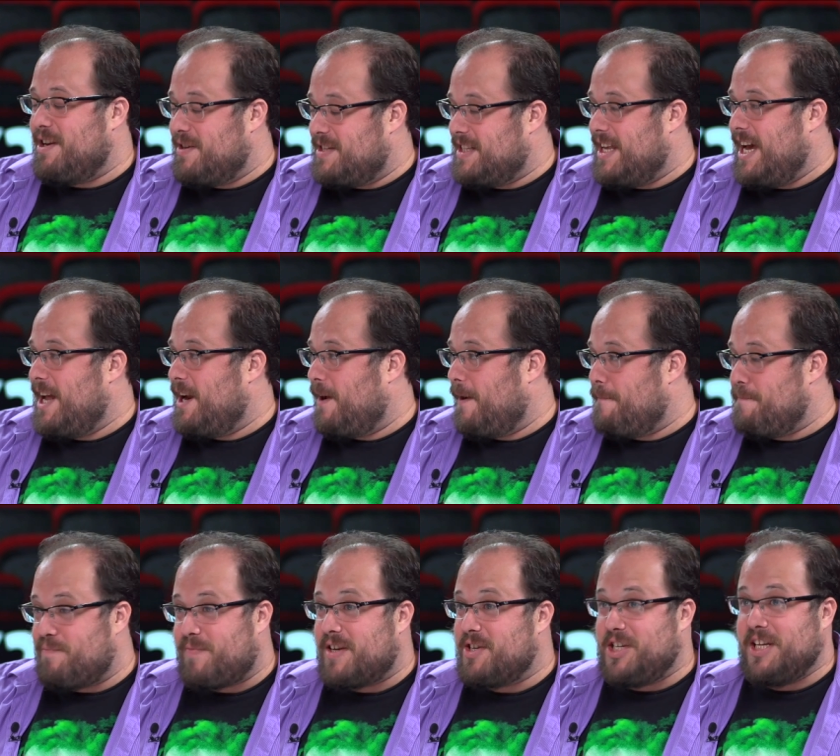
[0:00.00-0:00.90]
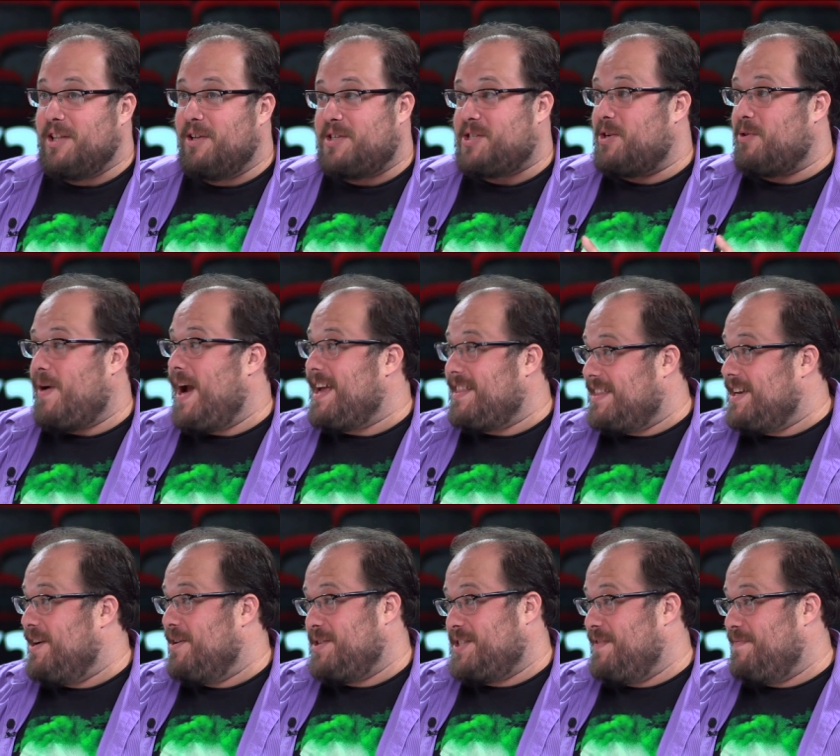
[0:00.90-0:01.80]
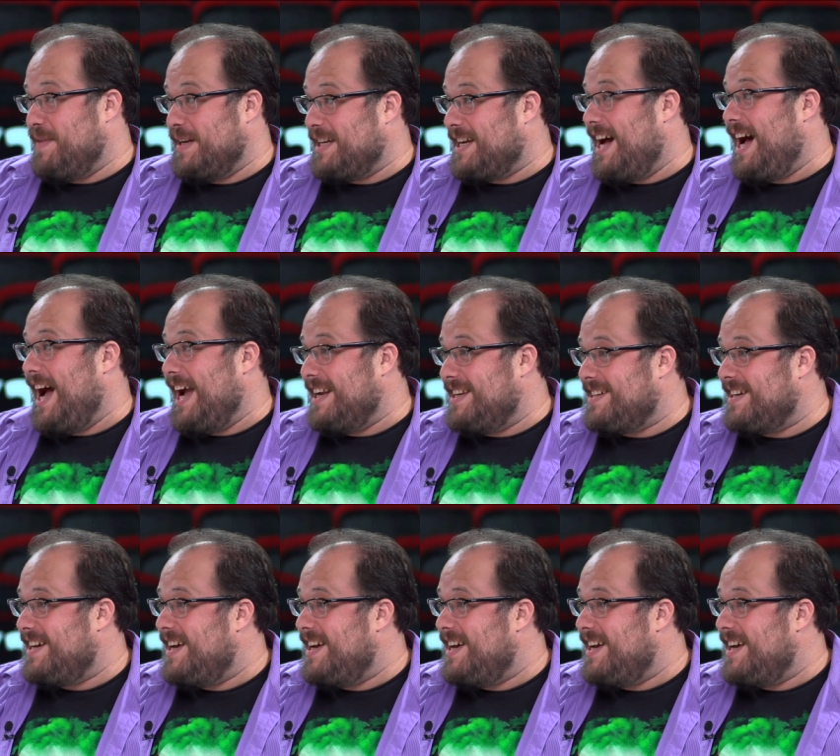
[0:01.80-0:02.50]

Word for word: years later she looks great. The years have been kind.